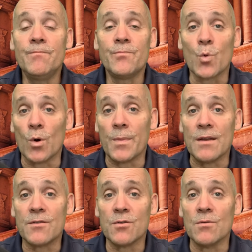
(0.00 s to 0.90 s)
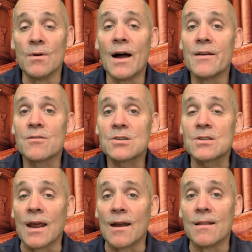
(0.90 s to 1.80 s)
will be to
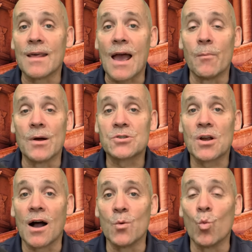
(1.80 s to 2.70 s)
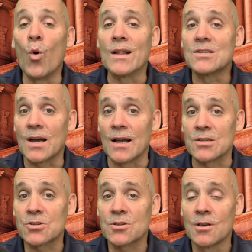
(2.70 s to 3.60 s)
understand how much God wants
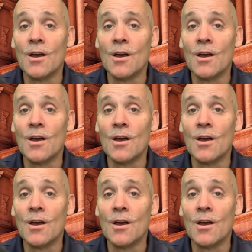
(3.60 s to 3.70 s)
us